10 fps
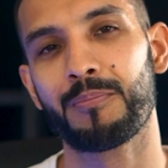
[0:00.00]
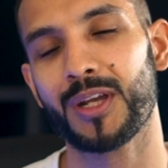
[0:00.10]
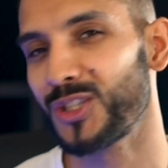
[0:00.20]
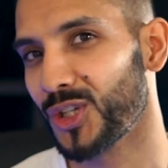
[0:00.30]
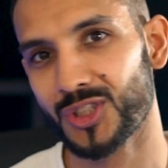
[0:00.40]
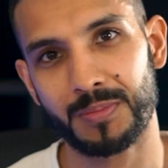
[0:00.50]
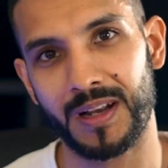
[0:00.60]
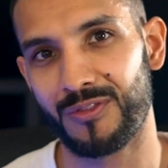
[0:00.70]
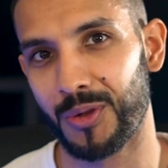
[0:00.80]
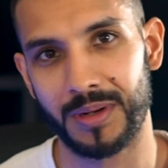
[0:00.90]
but you chose to
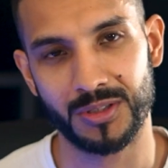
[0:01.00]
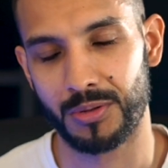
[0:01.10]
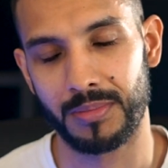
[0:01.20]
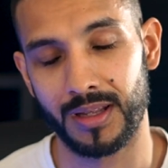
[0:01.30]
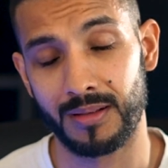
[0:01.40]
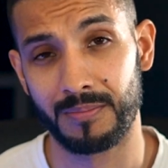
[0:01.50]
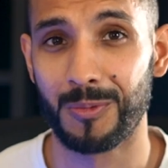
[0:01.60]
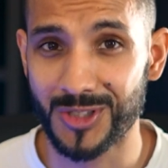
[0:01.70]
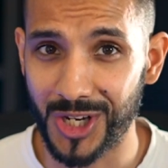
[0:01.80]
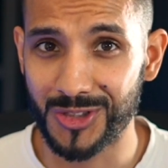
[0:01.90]
spend a few minutes with me,
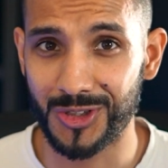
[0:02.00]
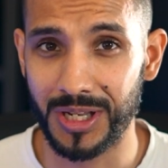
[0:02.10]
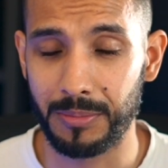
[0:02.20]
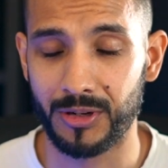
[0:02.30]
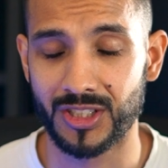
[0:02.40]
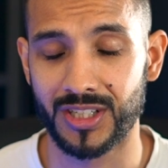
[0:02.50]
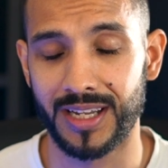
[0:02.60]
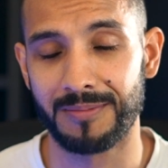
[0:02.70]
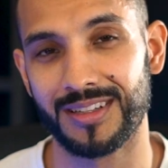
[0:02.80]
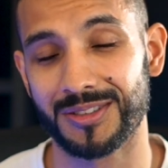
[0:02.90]
which I truly
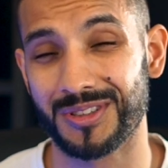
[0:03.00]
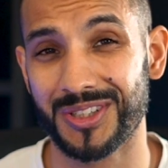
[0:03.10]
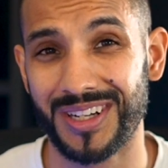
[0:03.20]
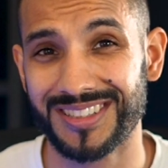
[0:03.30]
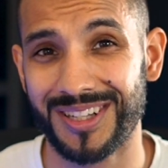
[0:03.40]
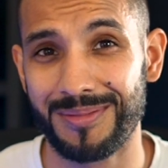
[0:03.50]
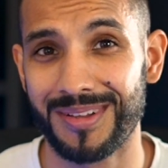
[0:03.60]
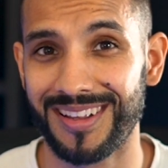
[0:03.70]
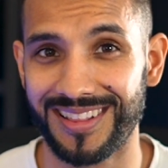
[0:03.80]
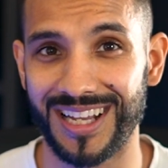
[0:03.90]
appreciate. So until next time,
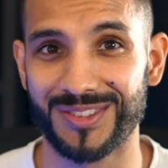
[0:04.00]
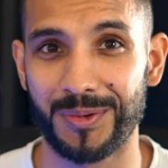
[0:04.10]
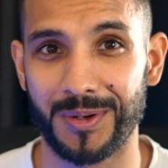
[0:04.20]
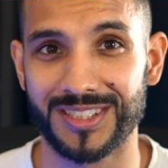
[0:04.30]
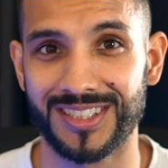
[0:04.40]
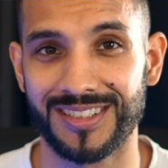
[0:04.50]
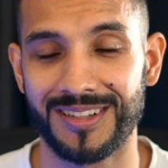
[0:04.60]
thanks for watching.